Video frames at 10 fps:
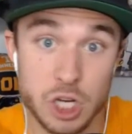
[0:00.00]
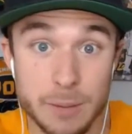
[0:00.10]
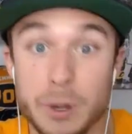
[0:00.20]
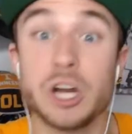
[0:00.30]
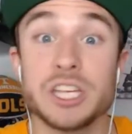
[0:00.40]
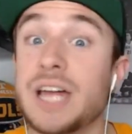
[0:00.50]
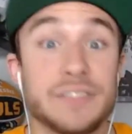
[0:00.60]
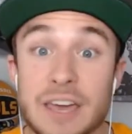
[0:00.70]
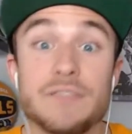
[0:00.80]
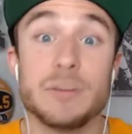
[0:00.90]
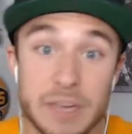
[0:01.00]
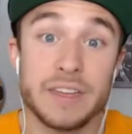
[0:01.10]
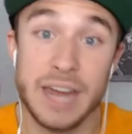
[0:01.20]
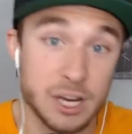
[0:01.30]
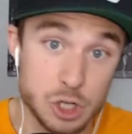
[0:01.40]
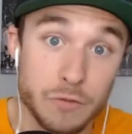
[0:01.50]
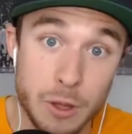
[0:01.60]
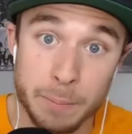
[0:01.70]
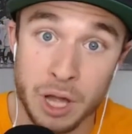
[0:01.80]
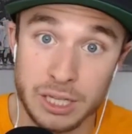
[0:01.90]
Purdy's not the MVP of the National
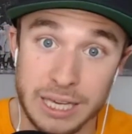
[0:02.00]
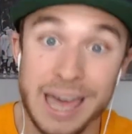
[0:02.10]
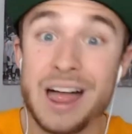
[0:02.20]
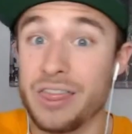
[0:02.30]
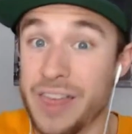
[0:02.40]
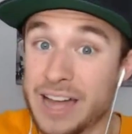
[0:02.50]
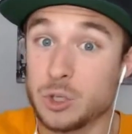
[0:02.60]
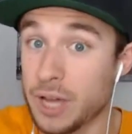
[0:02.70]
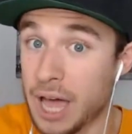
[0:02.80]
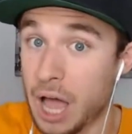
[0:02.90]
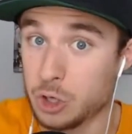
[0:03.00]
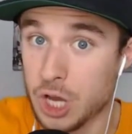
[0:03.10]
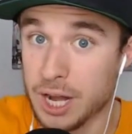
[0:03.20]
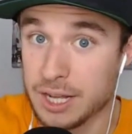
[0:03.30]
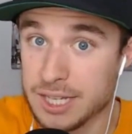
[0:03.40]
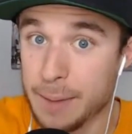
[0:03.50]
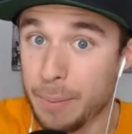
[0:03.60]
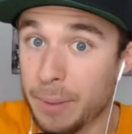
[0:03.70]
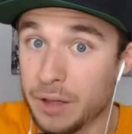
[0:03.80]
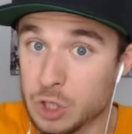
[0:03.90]
Football League. That's what Kyle Shanahan's
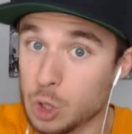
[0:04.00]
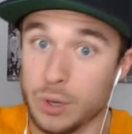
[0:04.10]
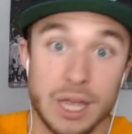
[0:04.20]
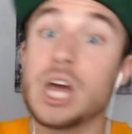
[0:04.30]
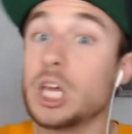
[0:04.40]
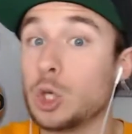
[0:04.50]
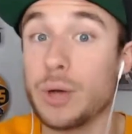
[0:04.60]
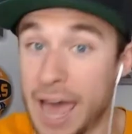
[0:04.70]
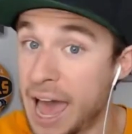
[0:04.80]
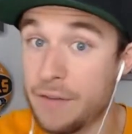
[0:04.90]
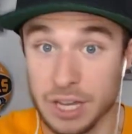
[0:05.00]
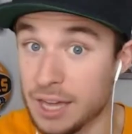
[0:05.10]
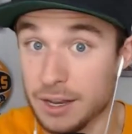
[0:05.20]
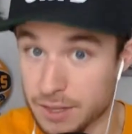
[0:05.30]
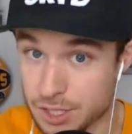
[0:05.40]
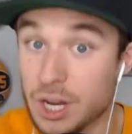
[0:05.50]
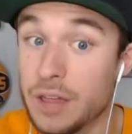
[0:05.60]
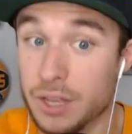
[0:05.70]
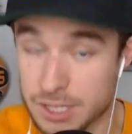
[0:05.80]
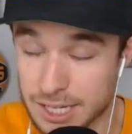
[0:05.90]
capable of doing. You would have, again, this is
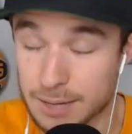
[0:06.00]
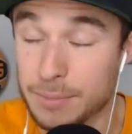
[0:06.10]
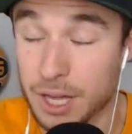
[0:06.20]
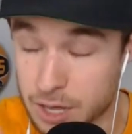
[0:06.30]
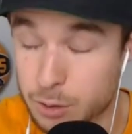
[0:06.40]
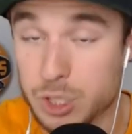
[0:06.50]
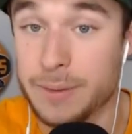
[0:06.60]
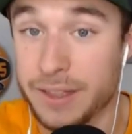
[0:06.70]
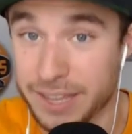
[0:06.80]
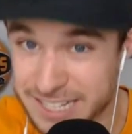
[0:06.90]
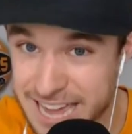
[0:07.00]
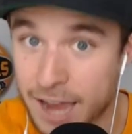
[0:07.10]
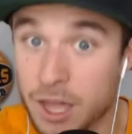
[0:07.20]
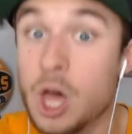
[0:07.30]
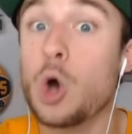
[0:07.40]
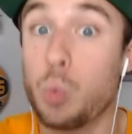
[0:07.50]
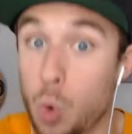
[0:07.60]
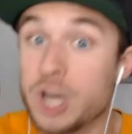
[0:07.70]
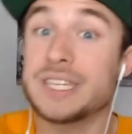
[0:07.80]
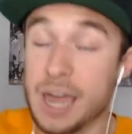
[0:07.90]
another team I think Dak
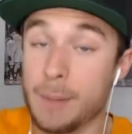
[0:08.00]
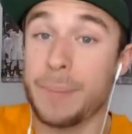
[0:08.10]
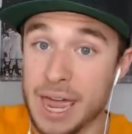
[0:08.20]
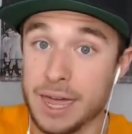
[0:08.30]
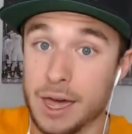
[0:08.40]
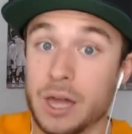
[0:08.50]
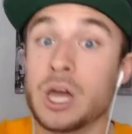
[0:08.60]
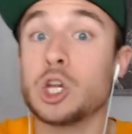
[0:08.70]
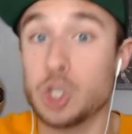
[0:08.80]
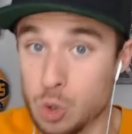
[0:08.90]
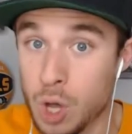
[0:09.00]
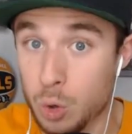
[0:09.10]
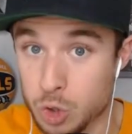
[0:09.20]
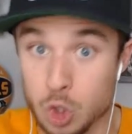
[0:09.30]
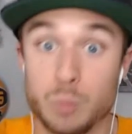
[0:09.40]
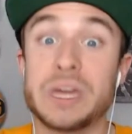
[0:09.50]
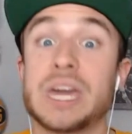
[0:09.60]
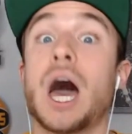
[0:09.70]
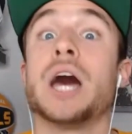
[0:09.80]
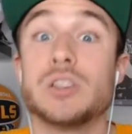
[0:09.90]
would take a pay cut to go to
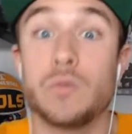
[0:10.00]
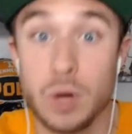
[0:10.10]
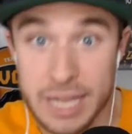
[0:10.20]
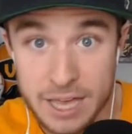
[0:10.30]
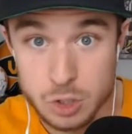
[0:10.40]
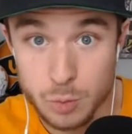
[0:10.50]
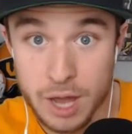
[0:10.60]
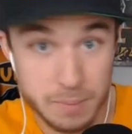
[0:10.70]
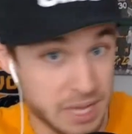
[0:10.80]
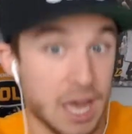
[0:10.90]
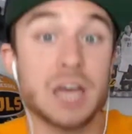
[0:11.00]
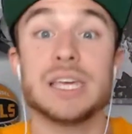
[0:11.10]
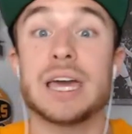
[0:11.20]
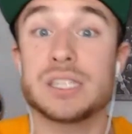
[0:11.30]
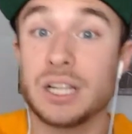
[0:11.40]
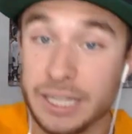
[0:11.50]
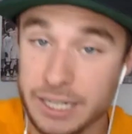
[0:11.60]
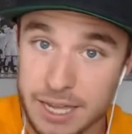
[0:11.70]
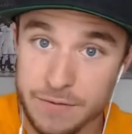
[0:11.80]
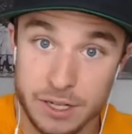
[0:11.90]
because of what he has around him, because he has an elite
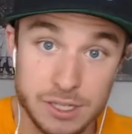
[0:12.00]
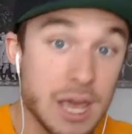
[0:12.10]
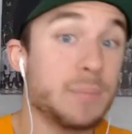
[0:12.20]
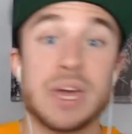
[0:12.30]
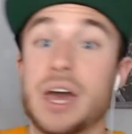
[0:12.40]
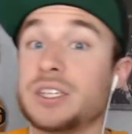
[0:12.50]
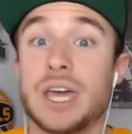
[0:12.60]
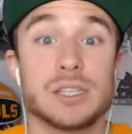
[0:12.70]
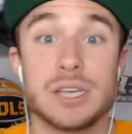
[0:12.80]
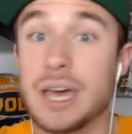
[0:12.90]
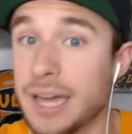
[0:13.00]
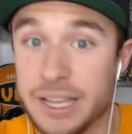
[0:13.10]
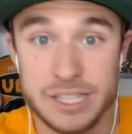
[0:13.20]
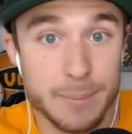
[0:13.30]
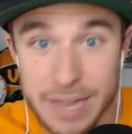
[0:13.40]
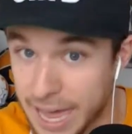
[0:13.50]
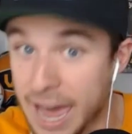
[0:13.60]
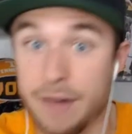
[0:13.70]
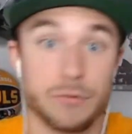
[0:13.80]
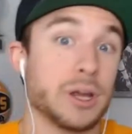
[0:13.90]
defense, because he has guys like
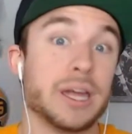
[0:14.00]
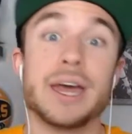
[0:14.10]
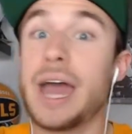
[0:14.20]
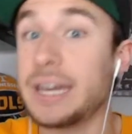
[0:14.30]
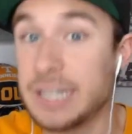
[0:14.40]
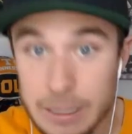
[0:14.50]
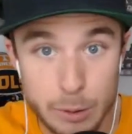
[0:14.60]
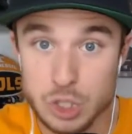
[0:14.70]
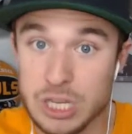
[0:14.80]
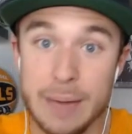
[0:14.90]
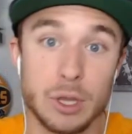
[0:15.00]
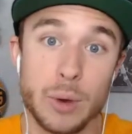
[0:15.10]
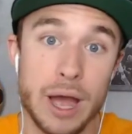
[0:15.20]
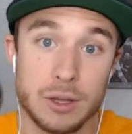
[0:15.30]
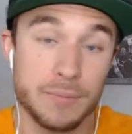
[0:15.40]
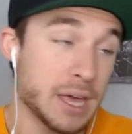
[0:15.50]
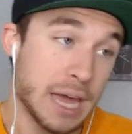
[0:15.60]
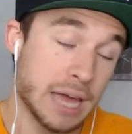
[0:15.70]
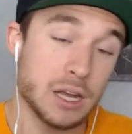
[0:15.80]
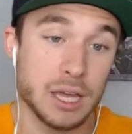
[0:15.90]
McCaffrey and Deebo Samuel around him.
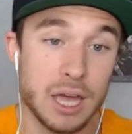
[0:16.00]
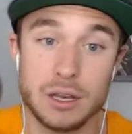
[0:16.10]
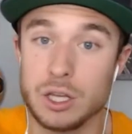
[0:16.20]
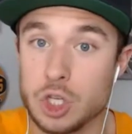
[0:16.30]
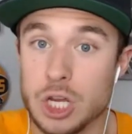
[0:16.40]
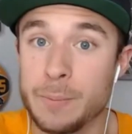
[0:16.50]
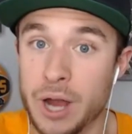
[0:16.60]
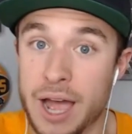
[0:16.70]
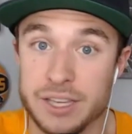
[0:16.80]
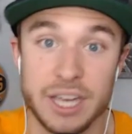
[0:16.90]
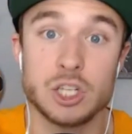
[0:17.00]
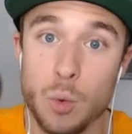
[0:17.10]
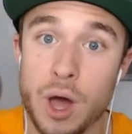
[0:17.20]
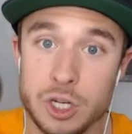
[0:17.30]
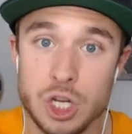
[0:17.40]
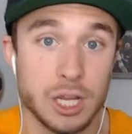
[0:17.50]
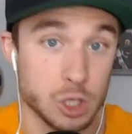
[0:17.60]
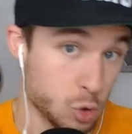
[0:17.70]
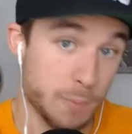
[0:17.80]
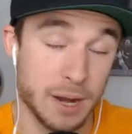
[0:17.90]
And again, cheaper guys like Juwan Jennings,
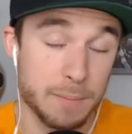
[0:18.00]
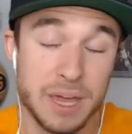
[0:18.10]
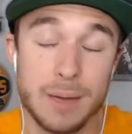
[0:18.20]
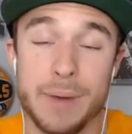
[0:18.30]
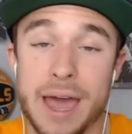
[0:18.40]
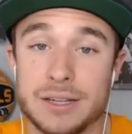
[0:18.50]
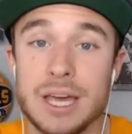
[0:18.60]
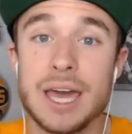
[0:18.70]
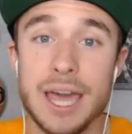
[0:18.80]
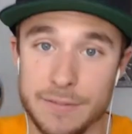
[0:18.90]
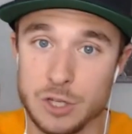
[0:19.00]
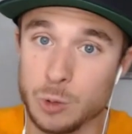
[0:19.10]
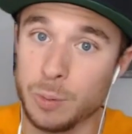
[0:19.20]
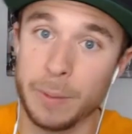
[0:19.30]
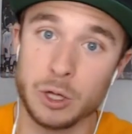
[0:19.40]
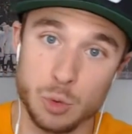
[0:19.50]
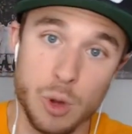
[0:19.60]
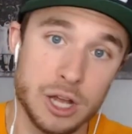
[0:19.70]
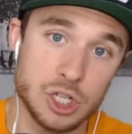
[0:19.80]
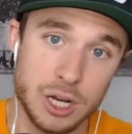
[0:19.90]
who have made a big impact in the Super Bowl.
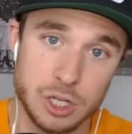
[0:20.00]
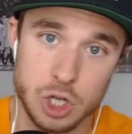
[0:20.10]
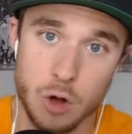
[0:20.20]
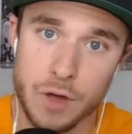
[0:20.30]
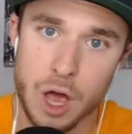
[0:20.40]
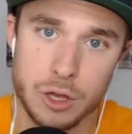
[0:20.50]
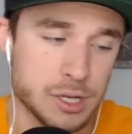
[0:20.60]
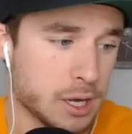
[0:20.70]
Juwan Jennings, go Vols.